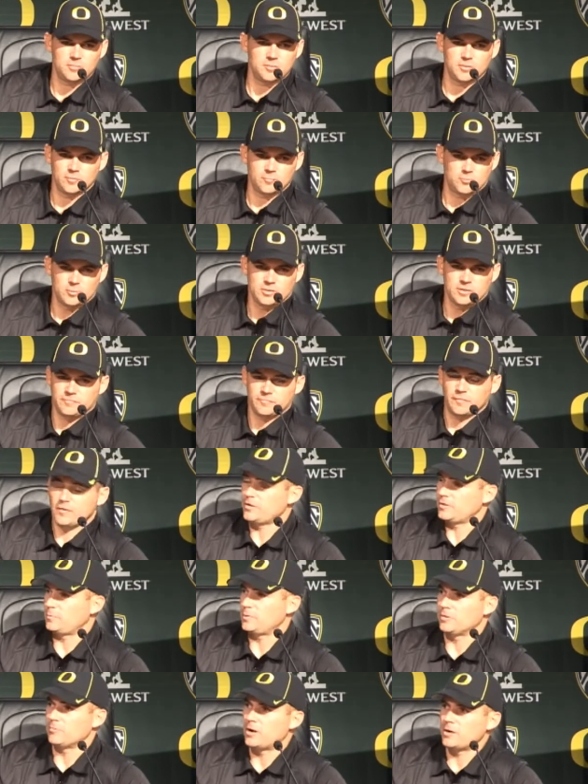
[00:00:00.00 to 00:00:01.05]
really
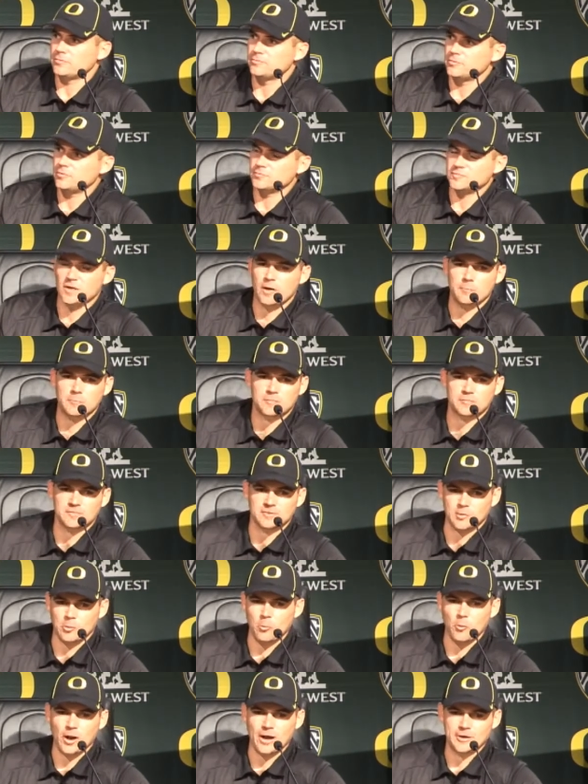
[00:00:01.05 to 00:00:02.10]
fun to be around. You know, Thomas is
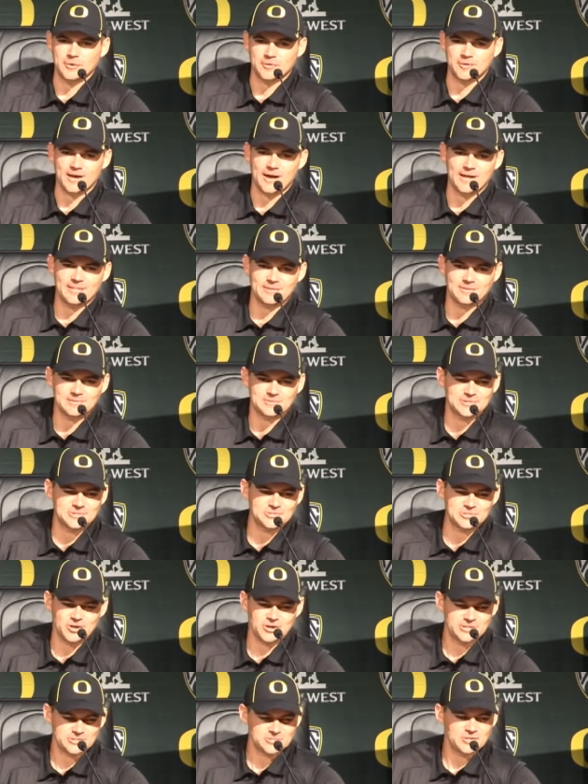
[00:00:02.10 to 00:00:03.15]
a quieter guy than
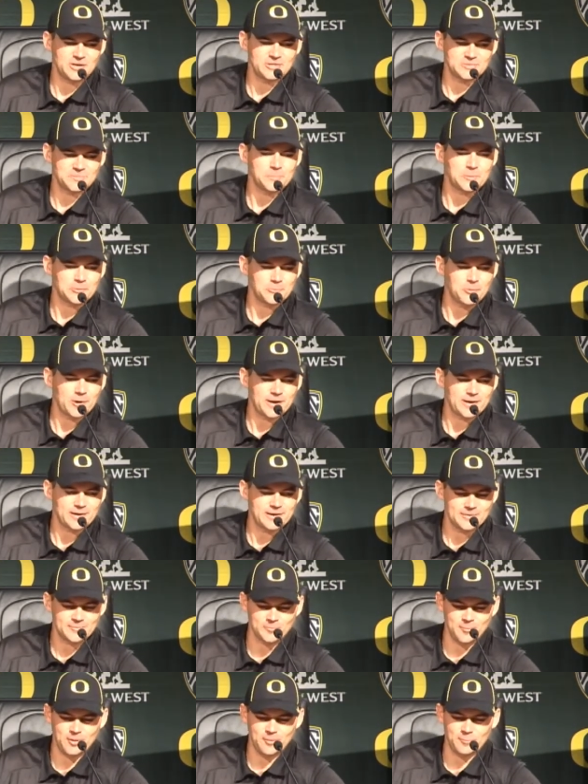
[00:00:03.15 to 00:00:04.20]
Johnny. Johnny's a pretty quiet
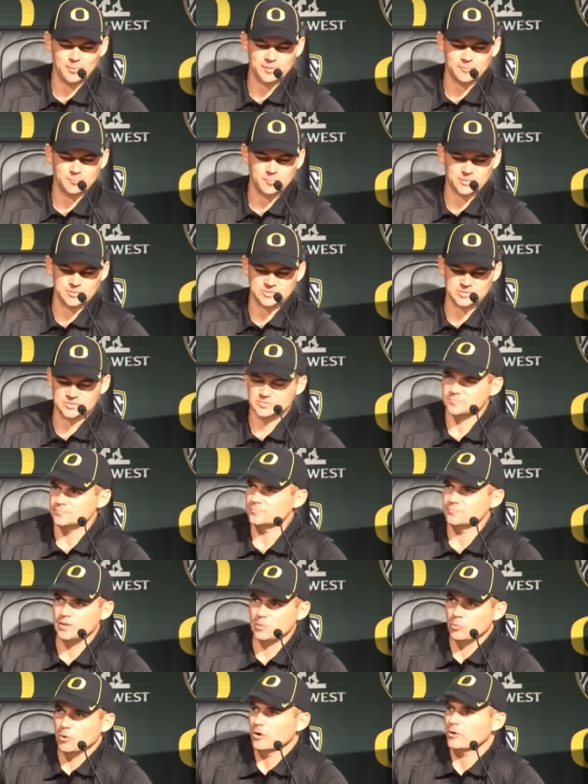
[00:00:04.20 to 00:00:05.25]
guy as well, but just
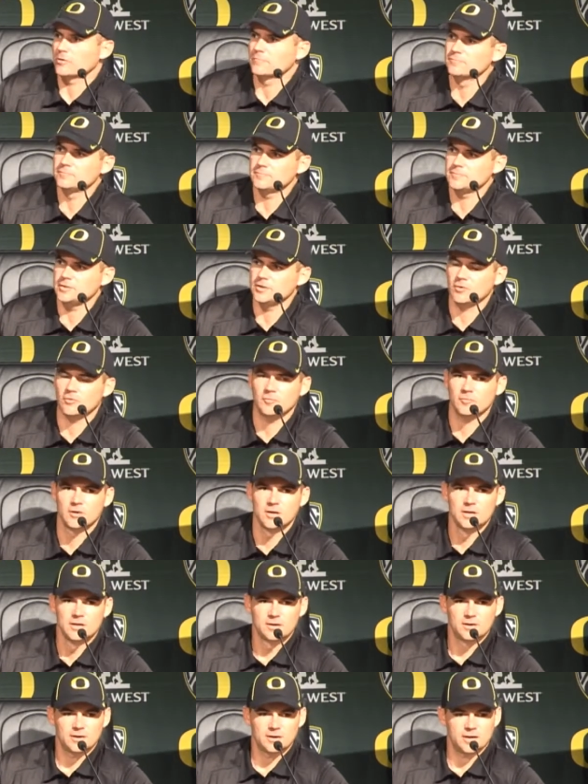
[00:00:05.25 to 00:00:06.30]
they work. You
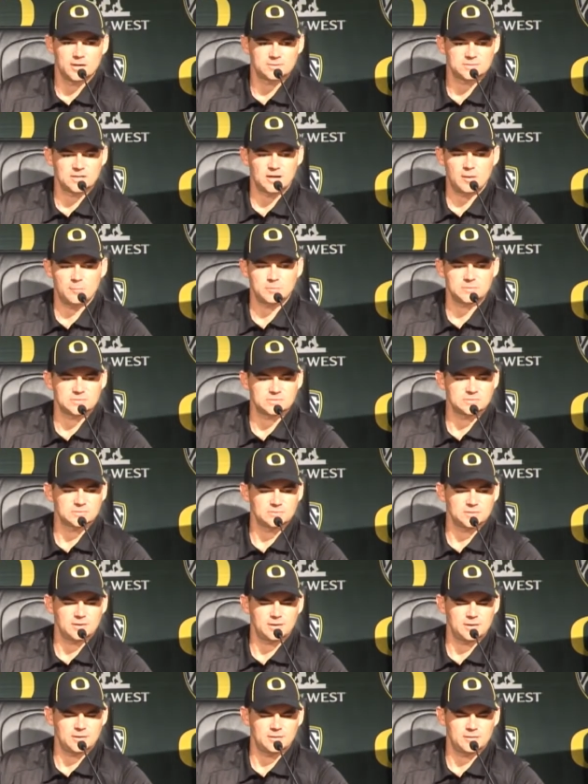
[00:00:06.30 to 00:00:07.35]
know, Thomas.
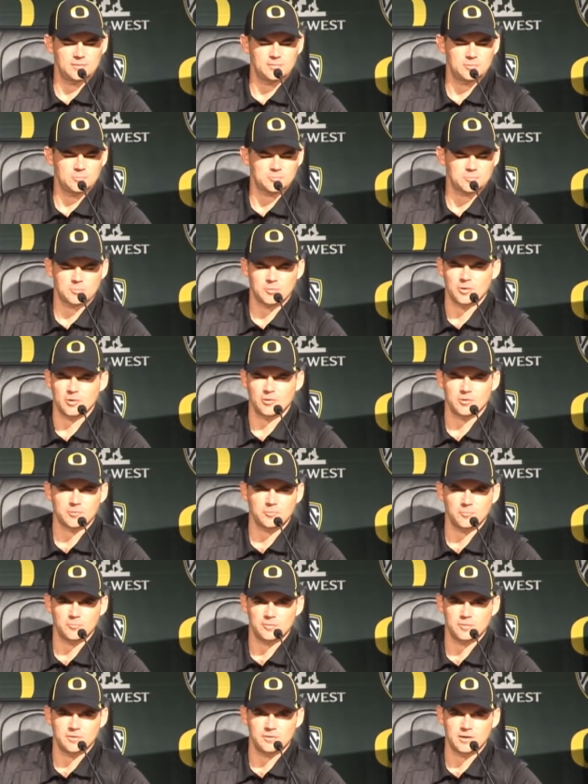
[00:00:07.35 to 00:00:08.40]
There was one
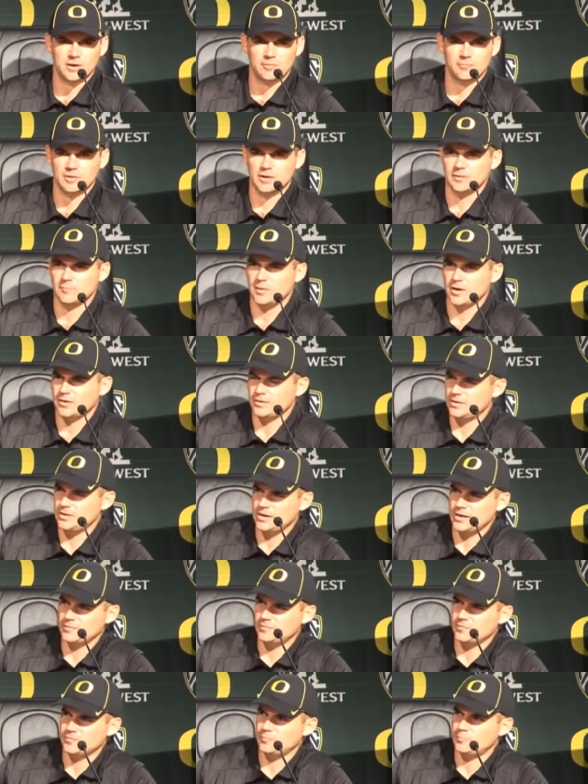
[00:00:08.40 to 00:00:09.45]
article that I read about. He
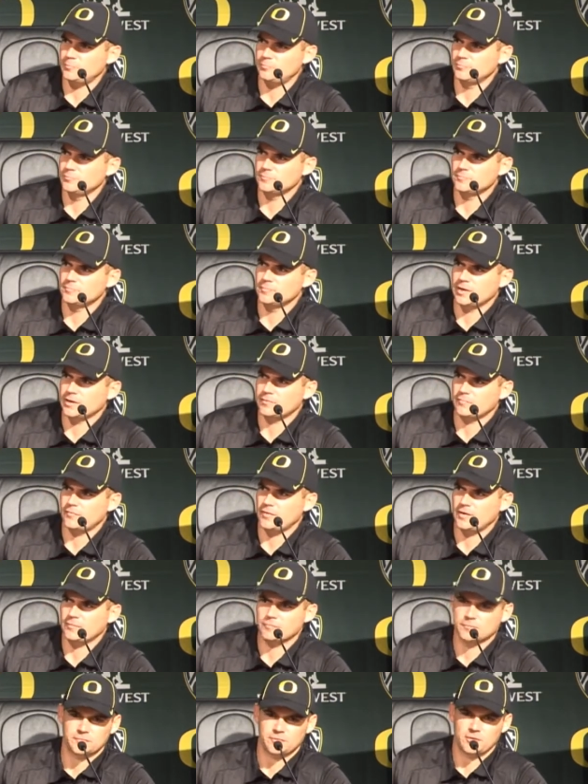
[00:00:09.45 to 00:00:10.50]
had this like
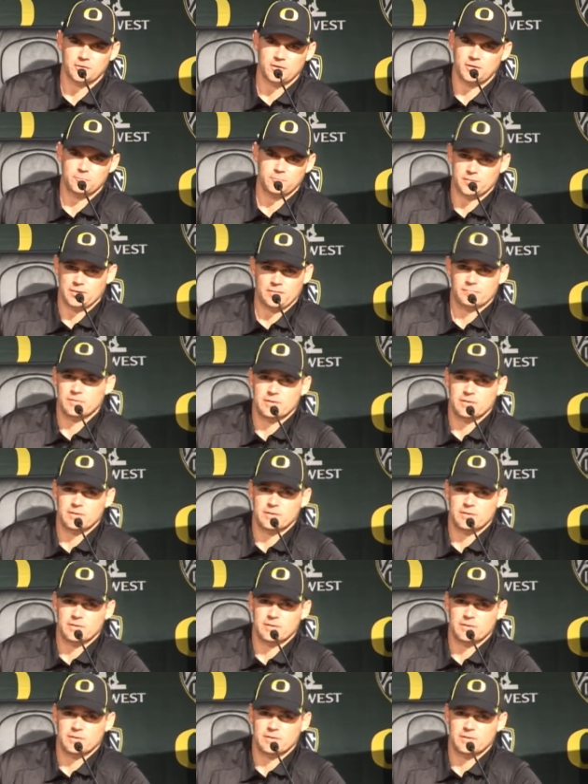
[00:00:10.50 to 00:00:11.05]
5-star compliment.